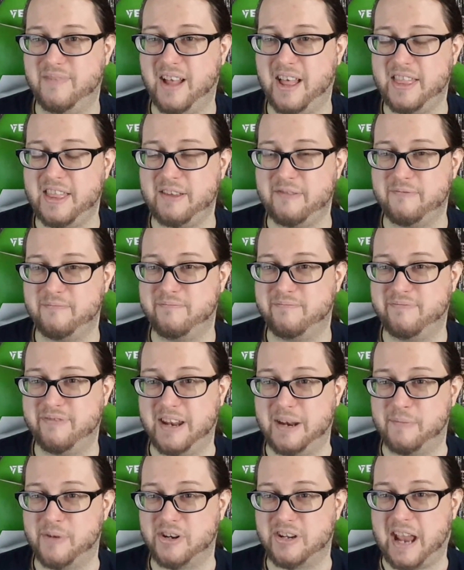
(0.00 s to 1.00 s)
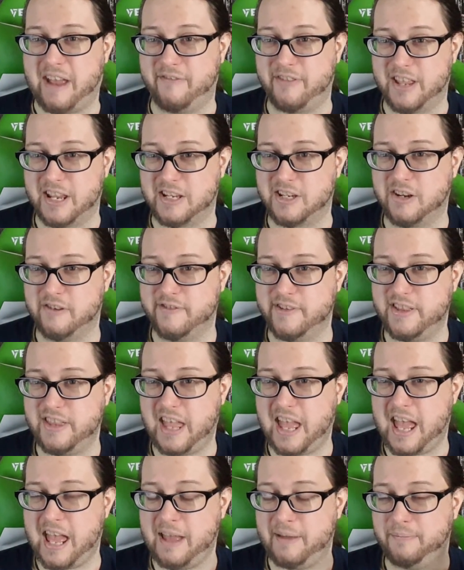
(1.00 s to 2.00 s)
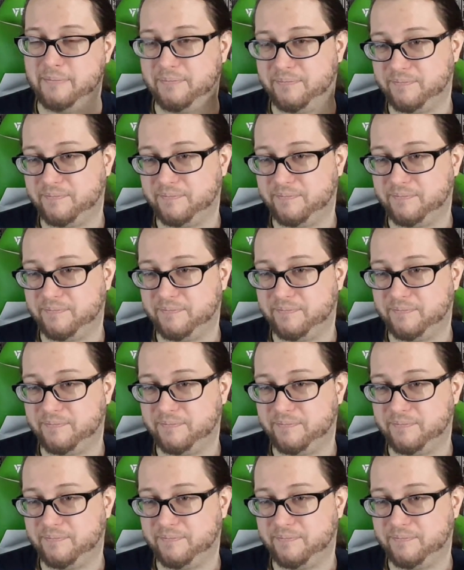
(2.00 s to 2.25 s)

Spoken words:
I think pretty much everything's covered there.